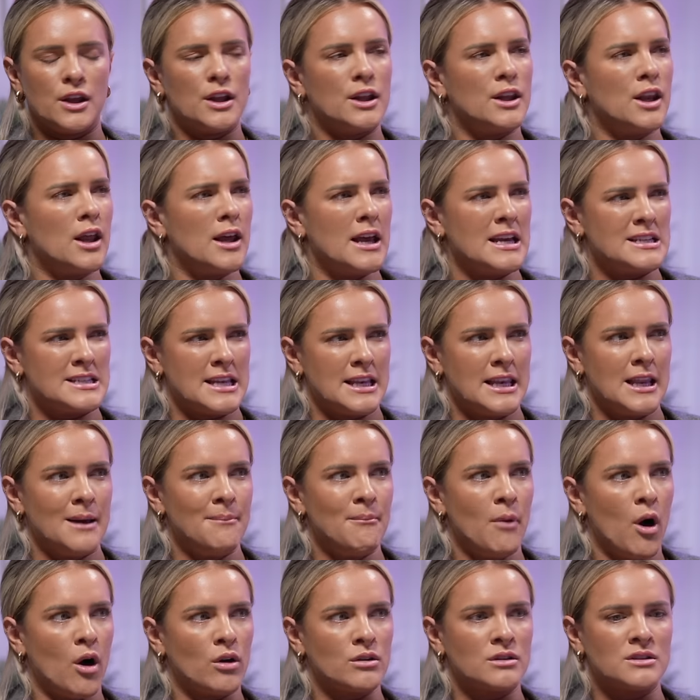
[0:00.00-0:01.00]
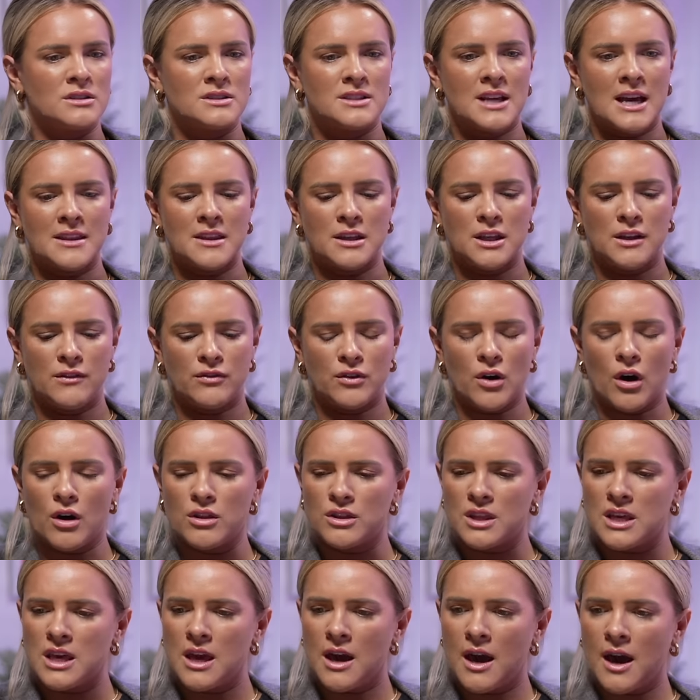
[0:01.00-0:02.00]
is it Le Monde? And then you've
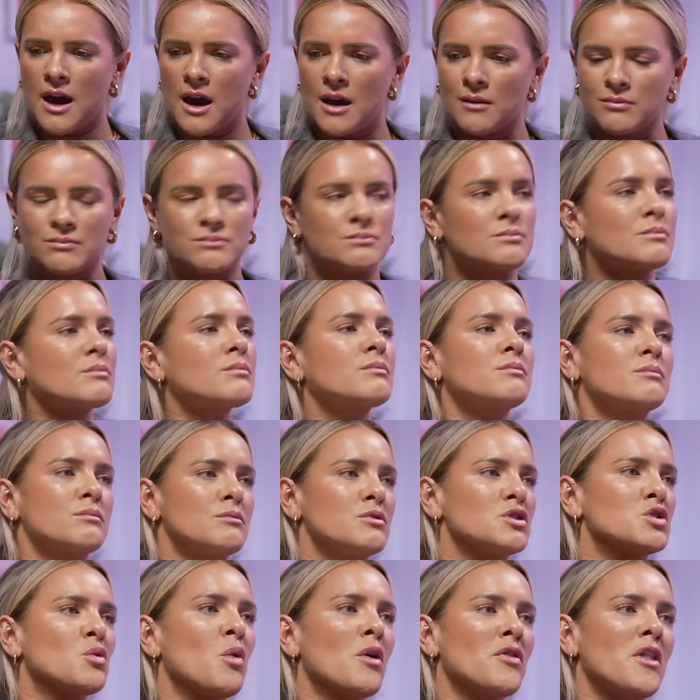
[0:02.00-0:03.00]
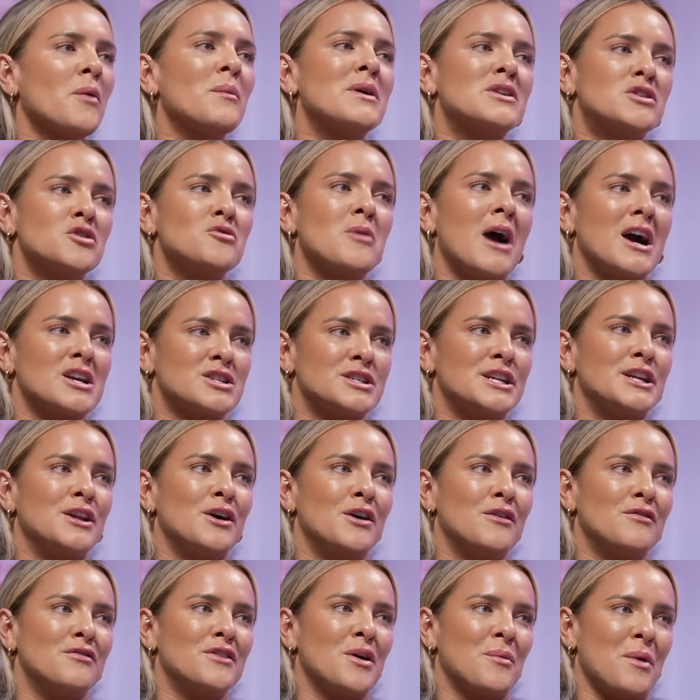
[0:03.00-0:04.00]
got the one that we do actually
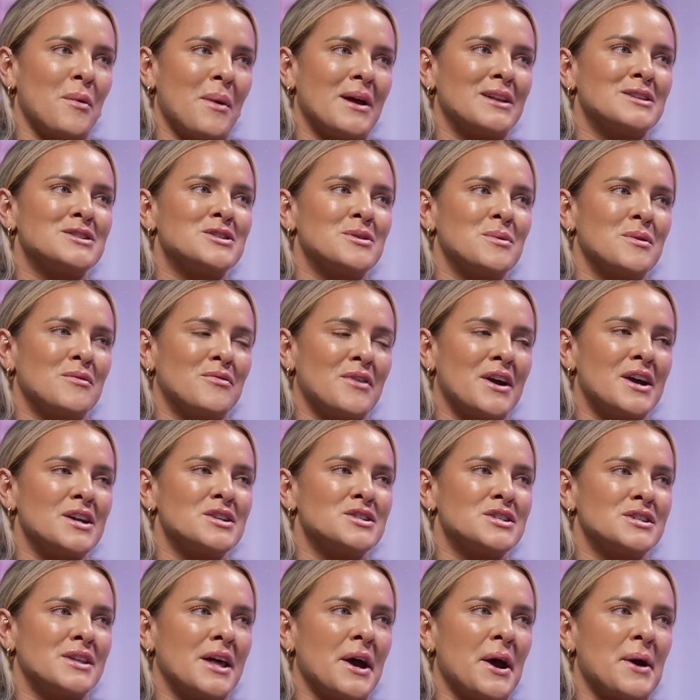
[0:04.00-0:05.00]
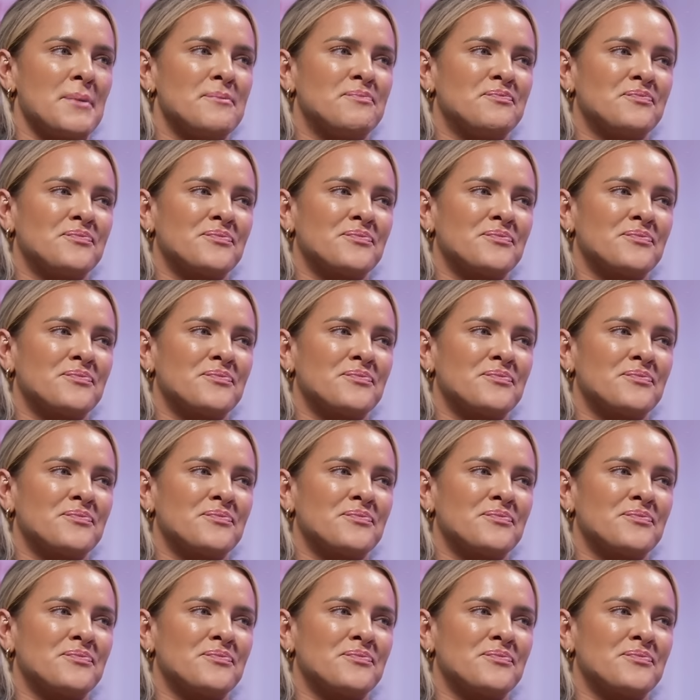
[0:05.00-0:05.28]
love, that we went to with Rich and that.